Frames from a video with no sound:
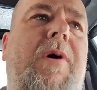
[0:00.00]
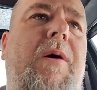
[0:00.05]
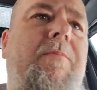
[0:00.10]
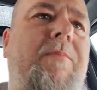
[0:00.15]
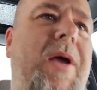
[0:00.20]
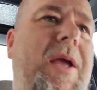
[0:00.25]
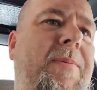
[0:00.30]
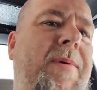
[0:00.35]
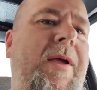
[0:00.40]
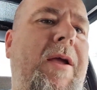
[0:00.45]

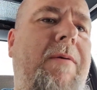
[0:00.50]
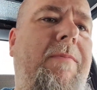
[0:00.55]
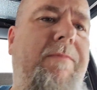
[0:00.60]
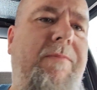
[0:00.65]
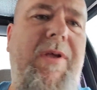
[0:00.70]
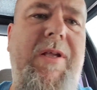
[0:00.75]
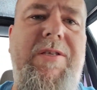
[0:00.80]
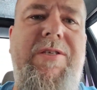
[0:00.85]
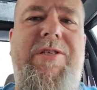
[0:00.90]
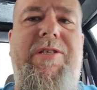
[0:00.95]
Maybe
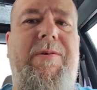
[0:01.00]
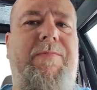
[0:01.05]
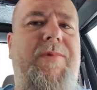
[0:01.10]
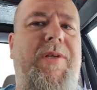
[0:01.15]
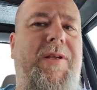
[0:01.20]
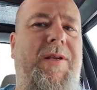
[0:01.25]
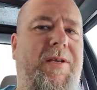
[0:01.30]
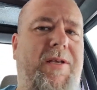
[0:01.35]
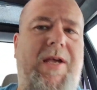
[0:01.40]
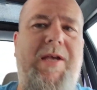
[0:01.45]
it's
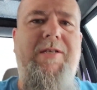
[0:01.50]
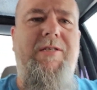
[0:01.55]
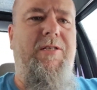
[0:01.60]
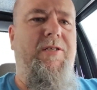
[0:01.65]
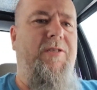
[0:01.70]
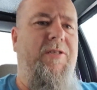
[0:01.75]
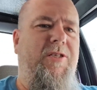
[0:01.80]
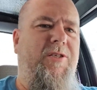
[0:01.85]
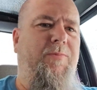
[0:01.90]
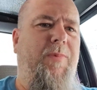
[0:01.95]
something that has
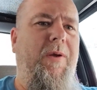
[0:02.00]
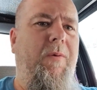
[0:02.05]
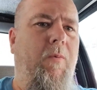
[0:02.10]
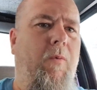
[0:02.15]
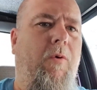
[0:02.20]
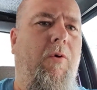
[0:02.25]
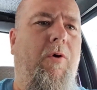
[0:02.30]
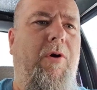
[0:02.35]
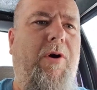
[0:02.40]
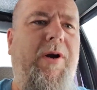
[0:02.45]
to just be
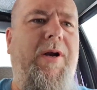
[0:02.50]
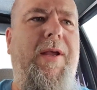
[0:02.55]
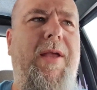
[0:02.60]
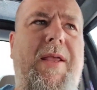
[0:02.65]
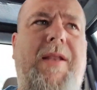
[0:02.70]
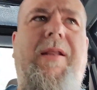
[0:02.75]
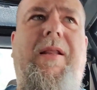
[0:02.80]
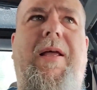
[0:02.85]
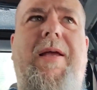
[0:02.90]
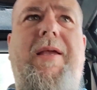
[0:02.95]
wore
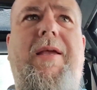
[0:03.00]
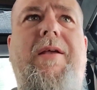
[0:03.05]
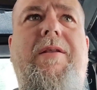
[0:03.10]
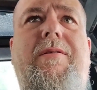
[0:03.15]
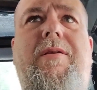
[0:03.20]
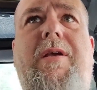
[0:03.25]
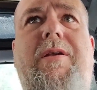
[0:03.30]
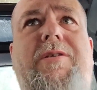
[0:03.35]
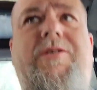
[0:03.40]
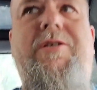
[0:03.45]
in, like it
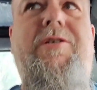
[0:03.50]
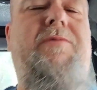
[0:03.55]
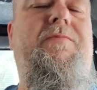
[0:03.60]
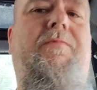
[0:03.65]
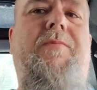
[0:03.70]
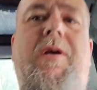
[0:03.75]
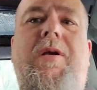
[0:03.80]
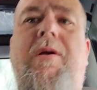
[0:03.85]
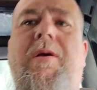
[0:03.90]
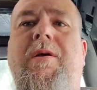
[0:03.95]
just,
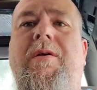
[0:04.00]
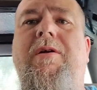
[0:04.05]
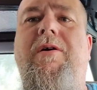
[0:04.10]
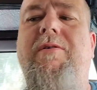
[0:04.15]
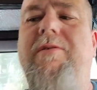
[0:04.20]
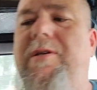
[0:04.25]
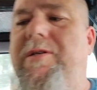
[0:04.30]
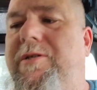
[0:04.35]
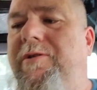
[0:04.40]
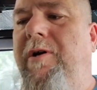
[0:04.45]

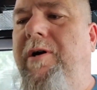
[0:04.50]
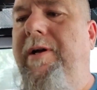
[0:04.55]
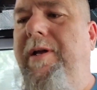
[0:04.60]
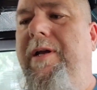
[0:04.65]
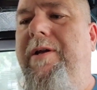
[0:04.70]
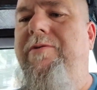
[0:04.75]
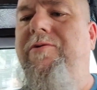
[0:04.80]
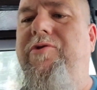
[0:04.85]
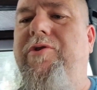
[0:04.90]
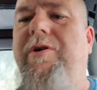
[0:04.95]
because it's not
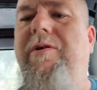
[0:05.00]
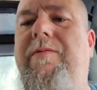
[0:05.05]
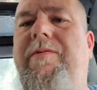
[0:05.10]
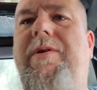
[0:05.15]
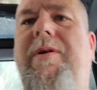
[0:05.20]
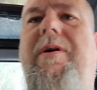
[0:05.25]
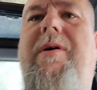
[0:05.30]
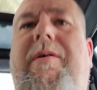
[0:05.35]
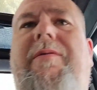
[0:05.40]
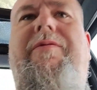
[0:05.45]
getting drove
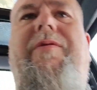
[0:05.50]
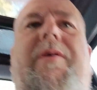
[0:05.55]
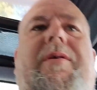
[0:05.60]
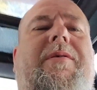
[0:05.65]
enough.